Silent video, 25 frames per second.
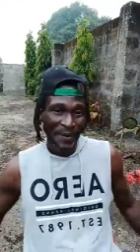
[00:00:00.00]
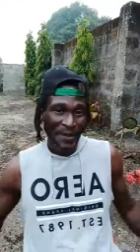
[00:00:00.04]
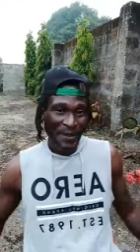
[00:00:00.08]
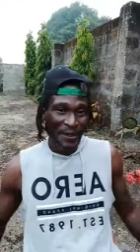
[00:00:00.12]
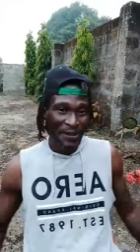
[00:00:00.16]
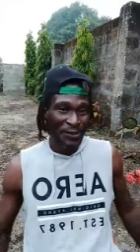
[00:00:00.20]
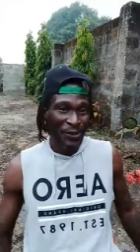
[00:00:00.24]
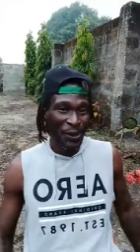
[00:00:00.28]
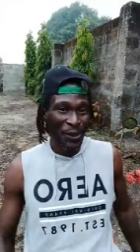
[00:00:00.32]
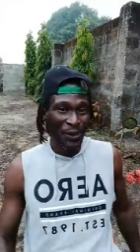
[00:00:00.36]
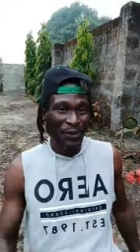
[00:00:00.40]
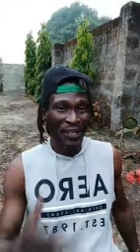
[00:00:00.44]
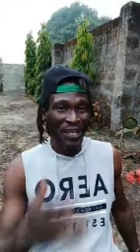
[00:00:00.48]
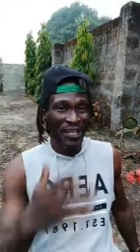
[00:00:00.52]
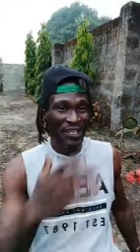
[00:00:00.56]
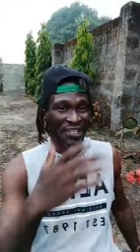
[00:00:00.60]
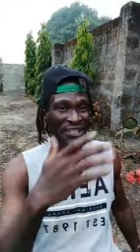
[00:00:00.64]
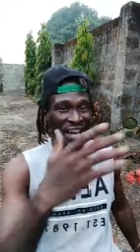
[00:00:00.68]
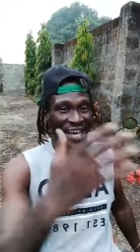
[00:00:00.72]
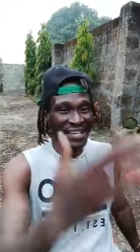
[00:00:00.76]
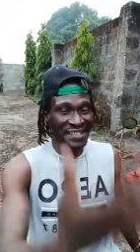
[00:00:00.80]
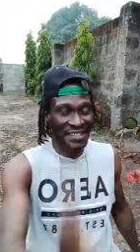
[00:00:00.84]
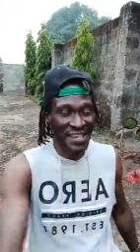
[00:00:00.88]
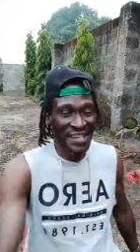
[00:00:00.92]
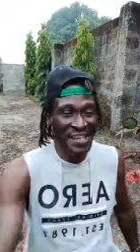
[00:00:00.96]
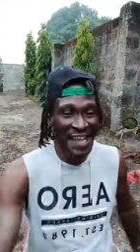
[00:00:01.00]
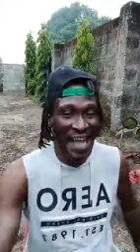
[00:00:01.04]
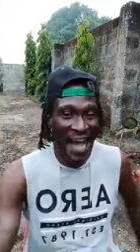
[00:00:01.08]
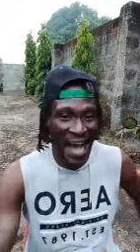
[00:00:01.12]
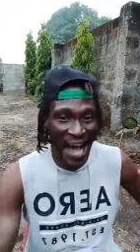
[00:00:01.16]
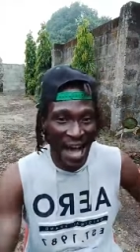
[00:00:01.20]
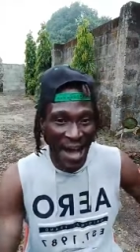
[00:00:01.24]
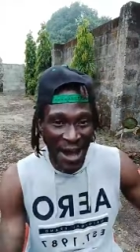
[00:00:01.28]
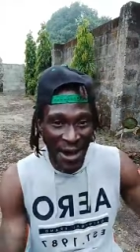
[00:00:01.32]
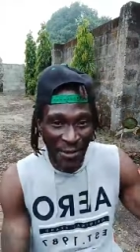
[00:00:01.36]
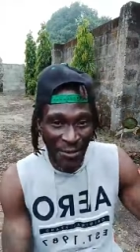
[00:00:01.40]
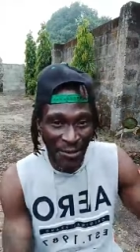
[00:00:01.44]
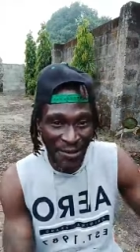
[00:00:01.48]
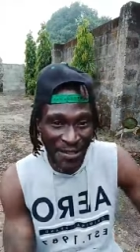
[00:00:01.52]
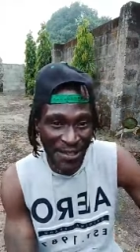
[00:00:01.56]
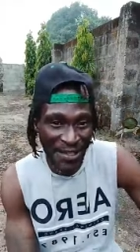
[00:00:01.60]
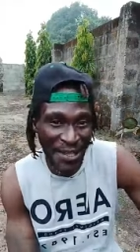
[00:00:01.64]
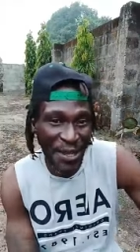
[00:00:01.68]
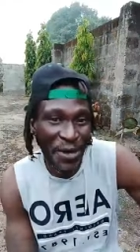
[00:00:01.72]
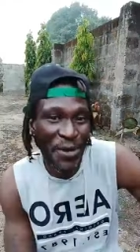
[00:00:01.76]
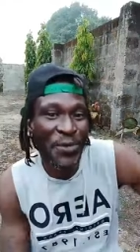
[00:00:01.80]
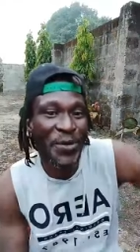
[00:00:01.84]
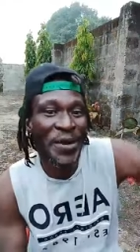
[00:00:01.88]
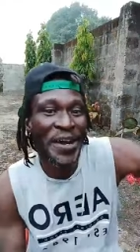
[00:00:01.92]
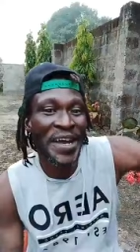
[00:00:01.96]
So the JC now with the
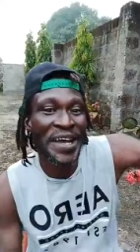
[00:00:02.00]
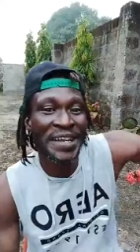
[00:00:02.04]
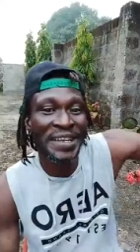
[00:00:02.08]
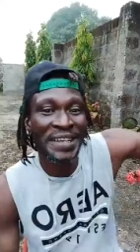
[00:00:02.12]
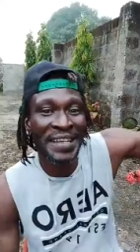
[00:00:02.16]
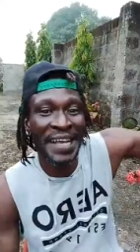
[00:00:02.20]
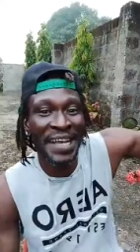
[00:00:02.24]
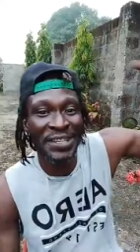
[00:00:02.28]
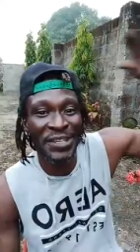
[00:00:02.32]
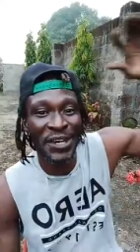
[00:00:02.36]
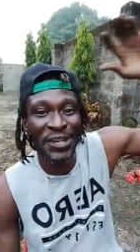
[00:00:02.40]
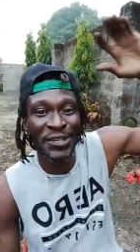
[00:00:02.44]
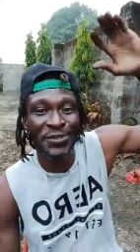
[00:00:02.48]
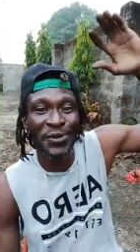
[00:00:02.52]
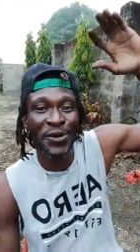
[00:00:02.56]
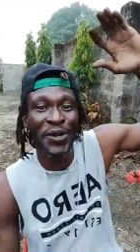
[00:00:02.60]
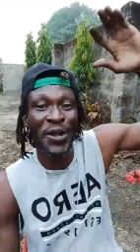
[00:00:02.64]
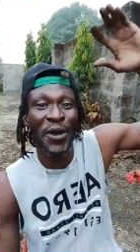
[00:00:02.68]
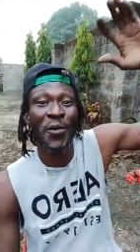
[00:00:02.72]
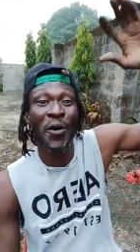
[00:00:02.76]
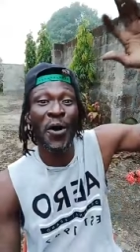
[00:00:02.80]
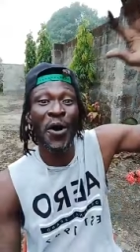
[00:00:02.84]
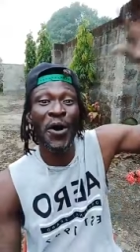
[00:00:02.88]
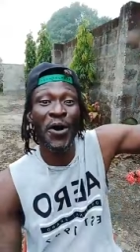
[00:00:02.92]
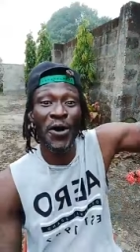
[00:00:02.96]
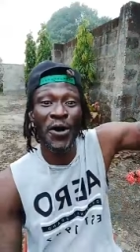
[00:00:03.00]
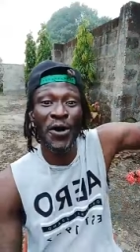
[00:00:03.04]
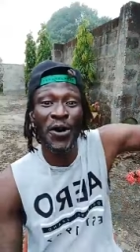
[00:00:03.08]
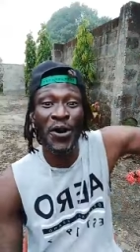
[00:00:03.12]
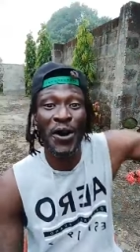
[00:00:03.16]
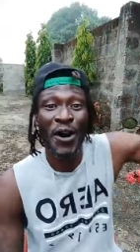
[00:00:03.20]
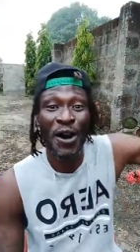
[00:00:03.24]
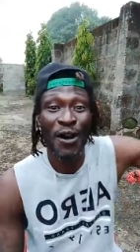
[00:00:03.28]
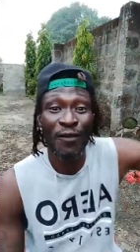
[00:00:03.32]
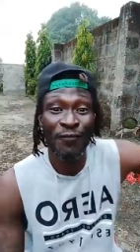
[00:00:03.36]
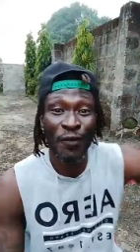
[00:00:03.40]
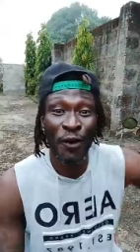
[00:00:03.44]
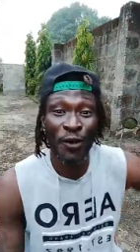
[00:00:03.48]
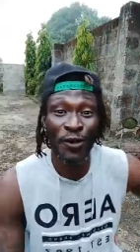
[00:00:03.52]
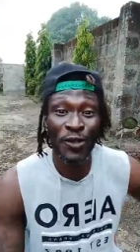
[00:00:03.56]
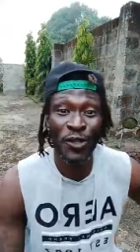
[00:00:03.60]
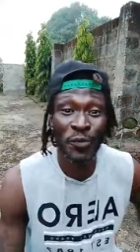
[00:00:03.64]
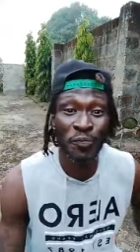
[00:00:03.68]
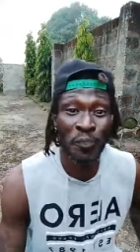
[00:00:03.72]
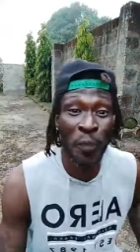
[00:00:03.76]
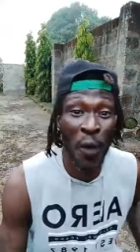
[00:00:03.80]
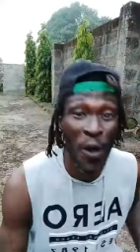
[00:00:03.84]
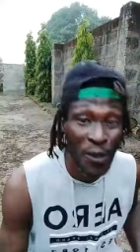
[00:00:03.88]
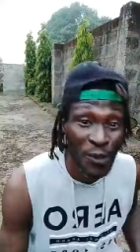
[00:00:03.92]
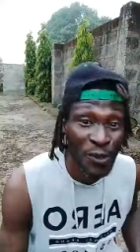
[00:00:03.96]
queen, then just go to work for
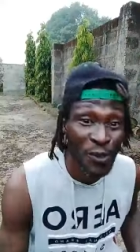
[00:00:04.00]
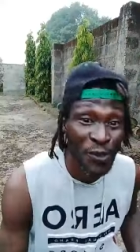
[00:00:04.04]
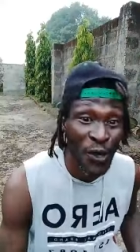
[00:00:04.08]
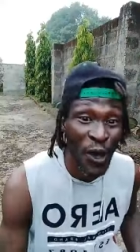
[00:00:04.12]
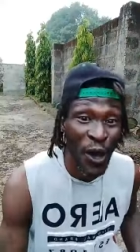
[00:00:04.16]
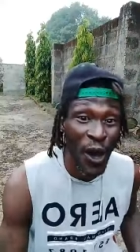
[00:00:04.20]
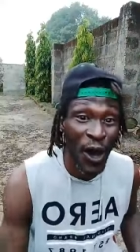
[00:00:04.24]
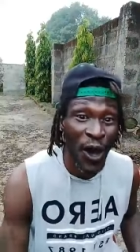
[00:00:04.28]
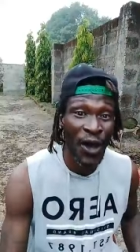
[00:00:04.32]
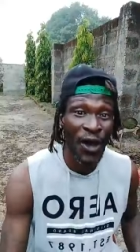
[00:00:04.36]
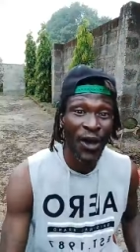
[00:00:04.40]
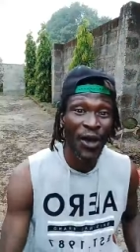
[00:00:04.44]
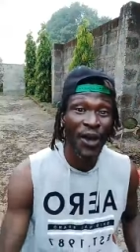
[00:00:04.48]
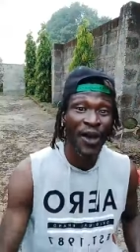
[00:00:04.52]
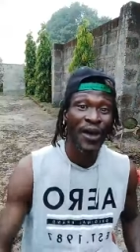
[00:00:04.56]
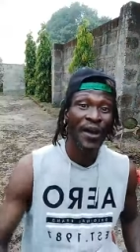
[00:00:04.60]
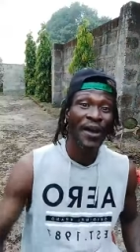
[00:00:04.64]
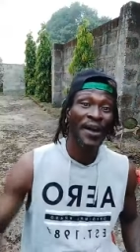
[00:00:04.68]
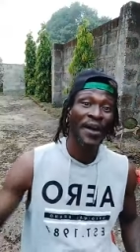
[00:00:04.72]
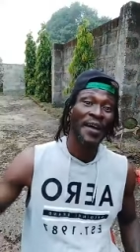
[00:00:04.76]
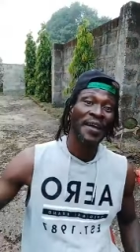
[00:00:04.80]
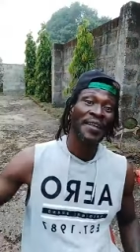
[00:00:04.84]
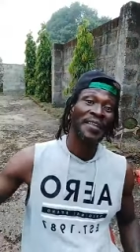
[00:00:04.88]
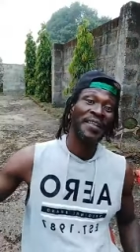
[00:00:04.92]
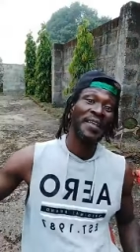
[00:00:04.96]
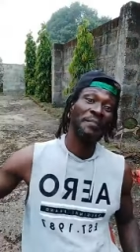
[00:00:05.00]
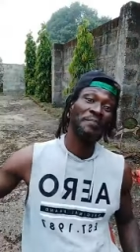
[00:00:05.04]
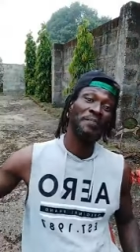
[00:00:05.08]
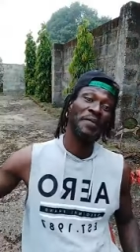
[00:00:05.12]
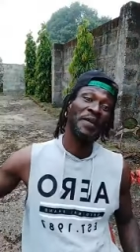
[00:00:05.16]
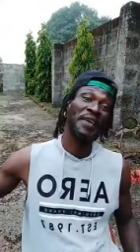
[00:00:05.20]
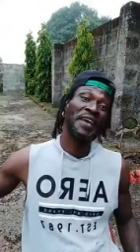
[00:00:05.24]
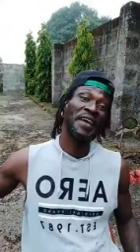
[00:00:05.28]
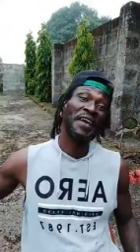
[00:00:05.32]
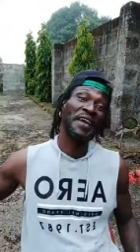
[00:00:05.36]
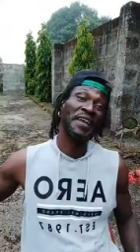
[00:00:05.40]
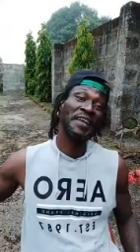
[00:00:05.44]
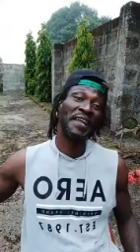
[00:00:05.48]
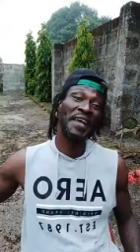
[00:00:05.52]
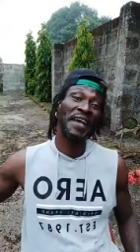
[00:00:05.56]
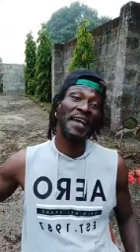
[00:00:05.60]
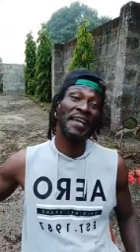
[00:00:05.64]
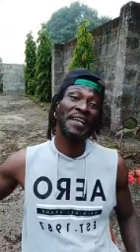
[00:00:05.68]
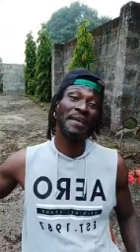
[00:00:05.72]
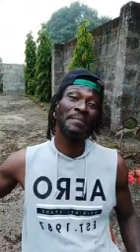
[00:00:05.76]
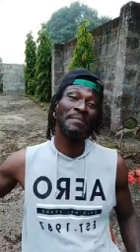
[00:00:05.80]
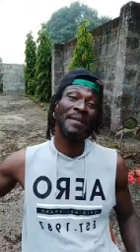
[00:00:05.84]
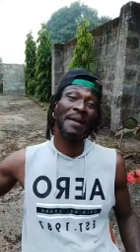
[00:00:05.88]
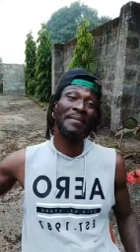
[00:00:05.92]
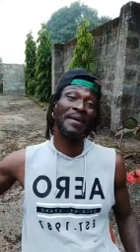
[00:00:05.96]
sponsor the Peking and the
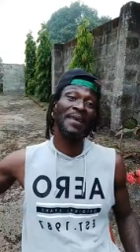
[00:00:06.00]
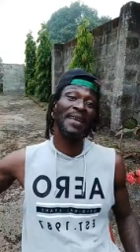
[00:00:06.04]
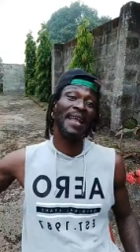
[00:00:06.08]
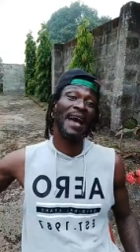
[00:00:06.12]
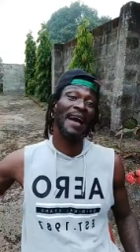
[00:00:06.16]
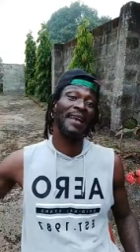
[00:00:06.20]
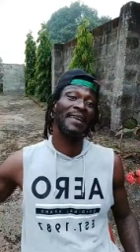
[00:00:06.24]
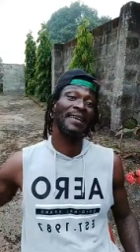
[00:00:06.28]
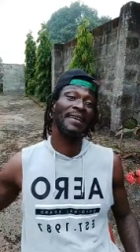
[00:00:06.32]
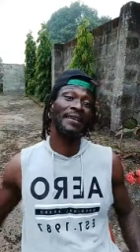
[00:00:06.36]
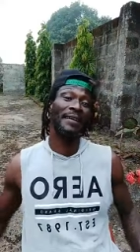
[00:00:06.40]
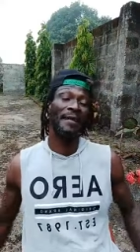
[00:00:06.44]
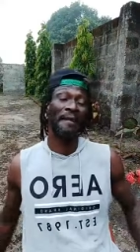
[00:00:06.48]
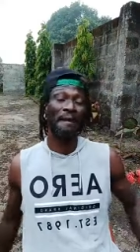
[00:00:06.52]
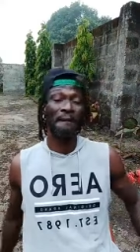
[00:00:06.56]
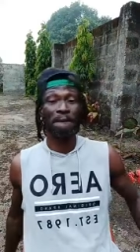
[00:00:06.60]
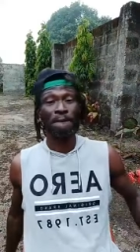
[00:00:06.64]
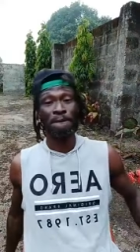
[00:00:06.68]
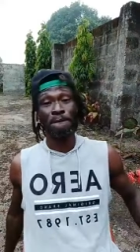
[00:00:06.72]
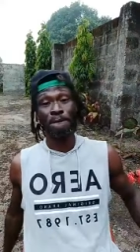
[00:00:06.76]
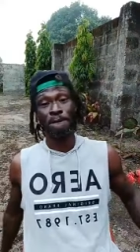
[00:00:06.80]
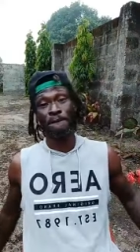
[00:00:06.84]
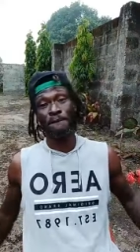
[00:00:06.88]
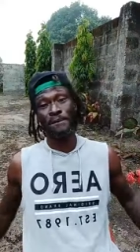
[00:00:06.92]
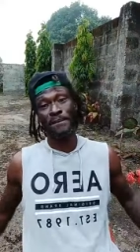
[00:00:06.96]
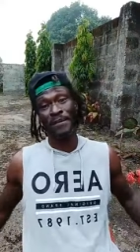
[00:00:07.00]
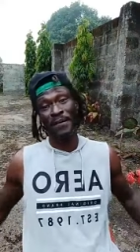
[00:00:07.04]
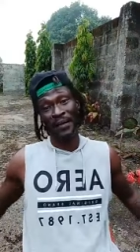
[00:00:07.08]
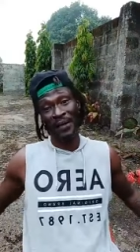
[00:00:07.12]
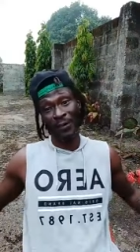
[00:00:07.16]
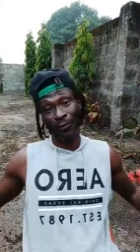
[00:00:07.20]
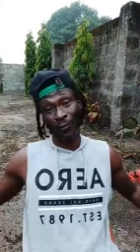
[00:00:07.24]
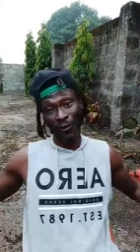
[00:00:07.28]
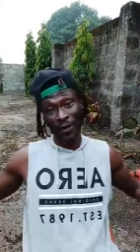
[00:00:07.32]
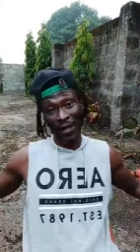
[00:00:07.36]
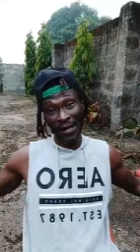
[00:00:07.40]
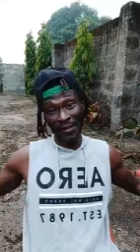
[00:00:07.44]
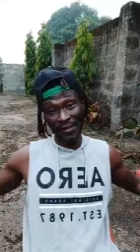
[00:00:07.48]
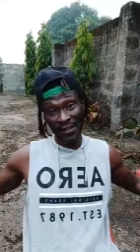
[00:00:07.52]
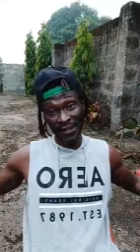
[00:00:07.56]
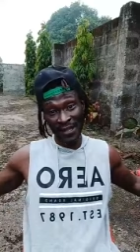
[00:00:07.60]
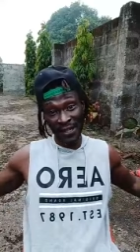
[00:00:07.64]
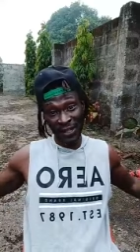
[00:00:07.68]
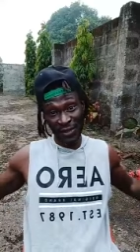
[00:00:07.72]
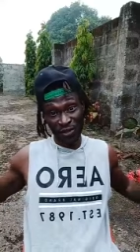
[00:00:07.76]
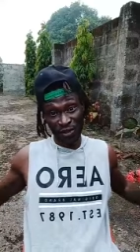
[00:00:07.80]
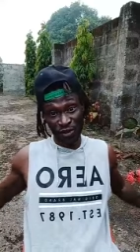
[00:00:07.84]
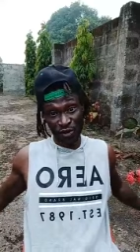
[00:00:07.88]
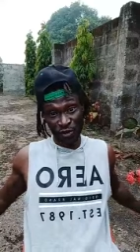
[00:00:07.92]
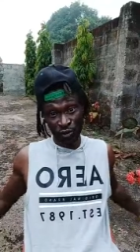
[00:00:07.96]
baby daddy. When I see this
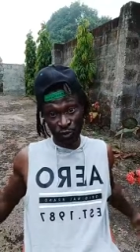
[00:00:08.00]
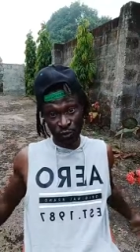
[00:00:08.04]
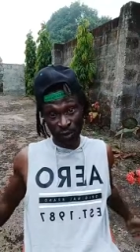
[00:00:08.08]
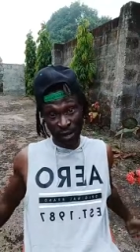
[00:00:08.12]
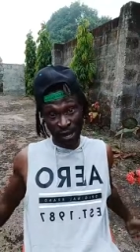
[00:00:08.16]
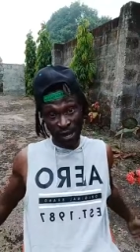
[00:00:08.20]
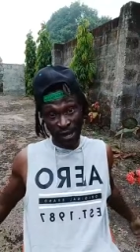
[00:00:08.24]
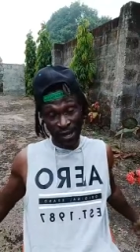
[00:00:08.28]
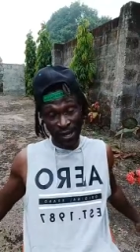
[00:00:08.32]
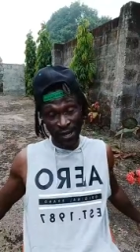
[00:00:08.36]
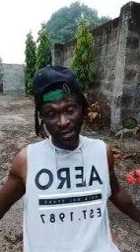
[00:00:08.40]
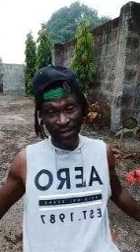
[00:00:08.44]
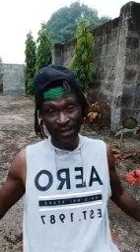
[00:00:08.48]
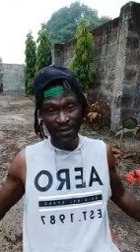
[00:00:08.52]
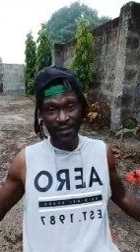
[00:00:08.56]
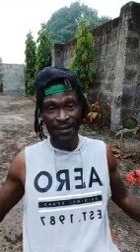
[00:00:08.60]
swear,